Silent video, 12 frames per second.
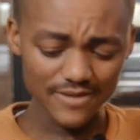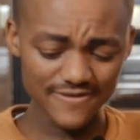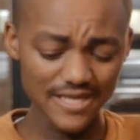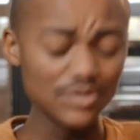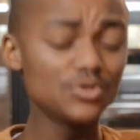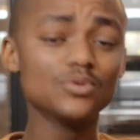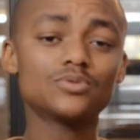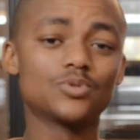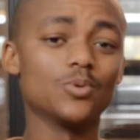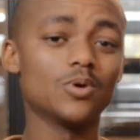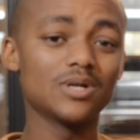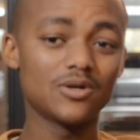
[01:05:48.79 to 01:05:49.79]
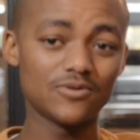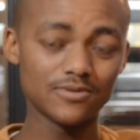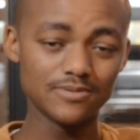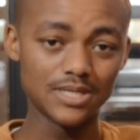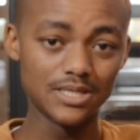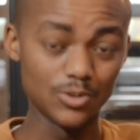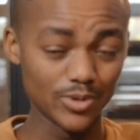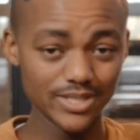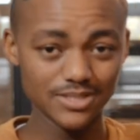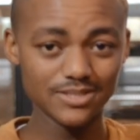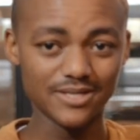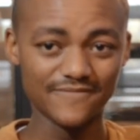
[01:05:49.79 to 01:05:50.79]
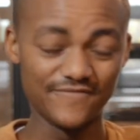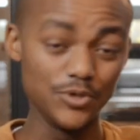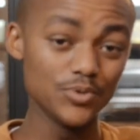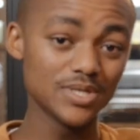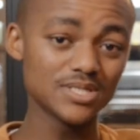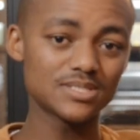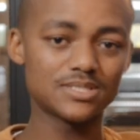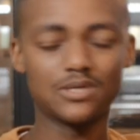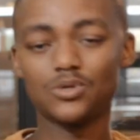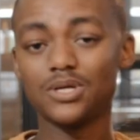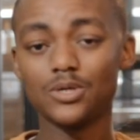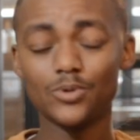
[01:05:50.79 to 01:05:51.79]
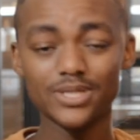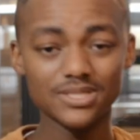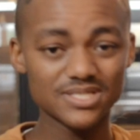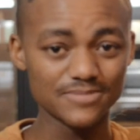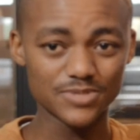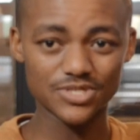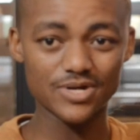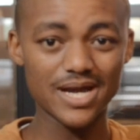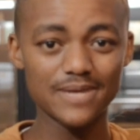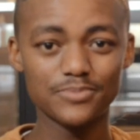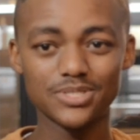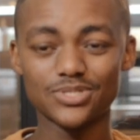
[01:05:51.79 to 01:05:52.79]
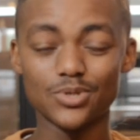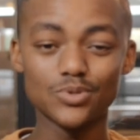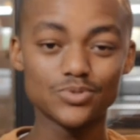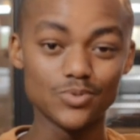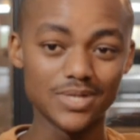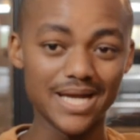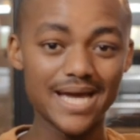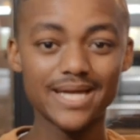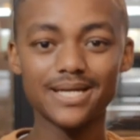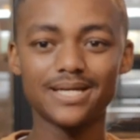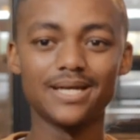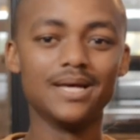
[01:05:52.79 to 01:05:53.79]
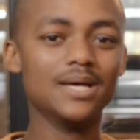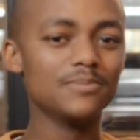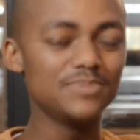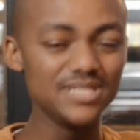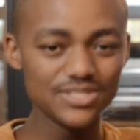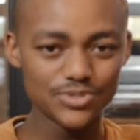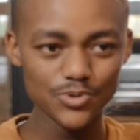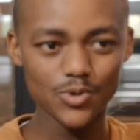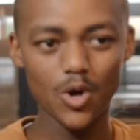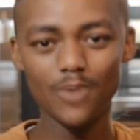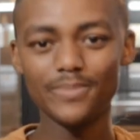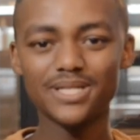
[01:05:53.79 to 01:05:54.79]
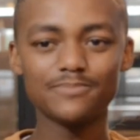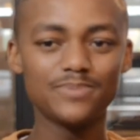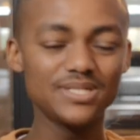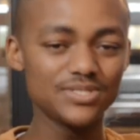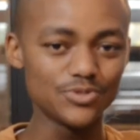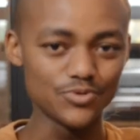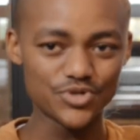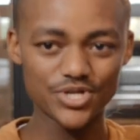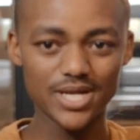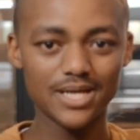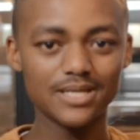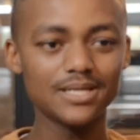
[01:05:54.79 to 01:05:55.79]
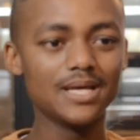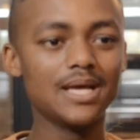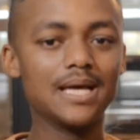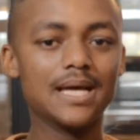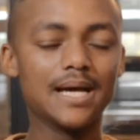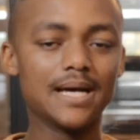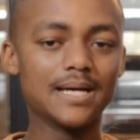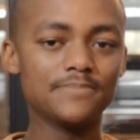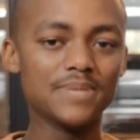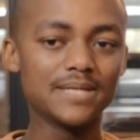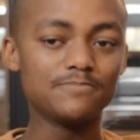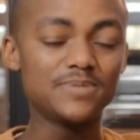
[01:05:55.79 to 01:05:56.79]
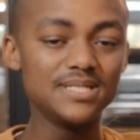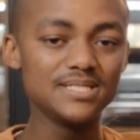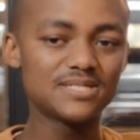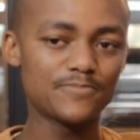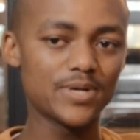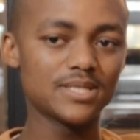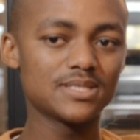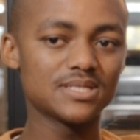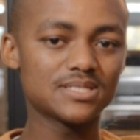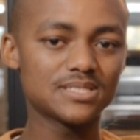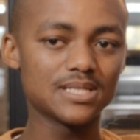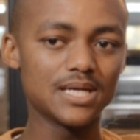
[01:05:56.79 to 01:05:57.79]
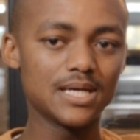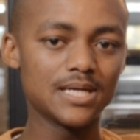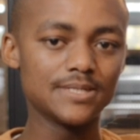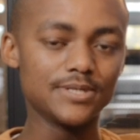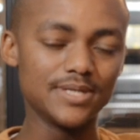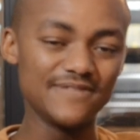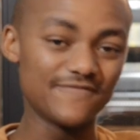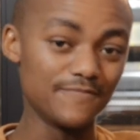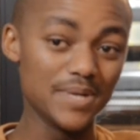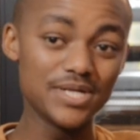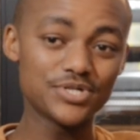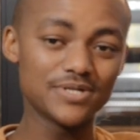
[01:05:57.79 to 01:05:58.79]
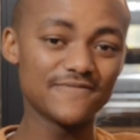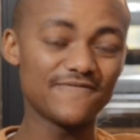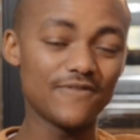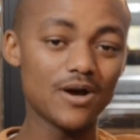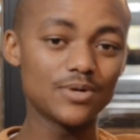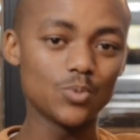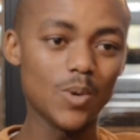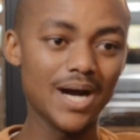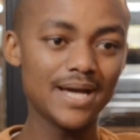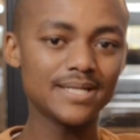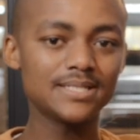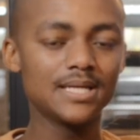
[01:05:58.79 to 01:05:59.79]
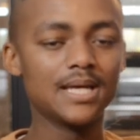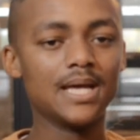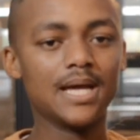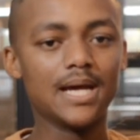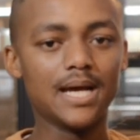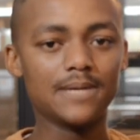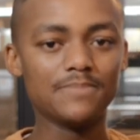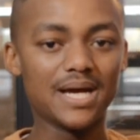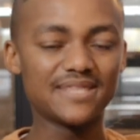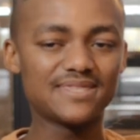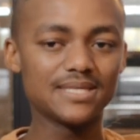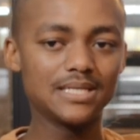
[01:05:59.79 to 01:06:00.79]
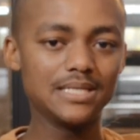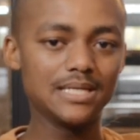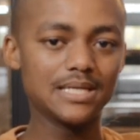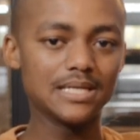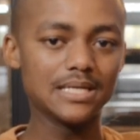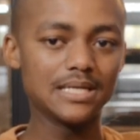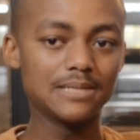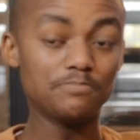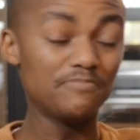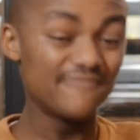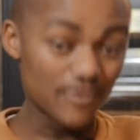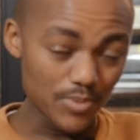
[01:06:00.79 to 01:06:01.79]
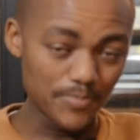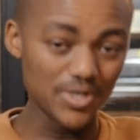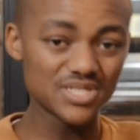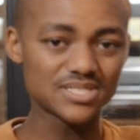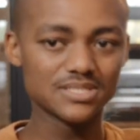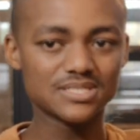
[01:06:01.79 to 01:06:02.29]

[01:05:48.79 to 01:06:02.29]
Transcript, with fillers: Thank you to all our loyal viewers, all our loyal subscribers, those who like. Please do comment, please do share, um, and please spread this uh, information far and wide. Um, I think uh, from a personal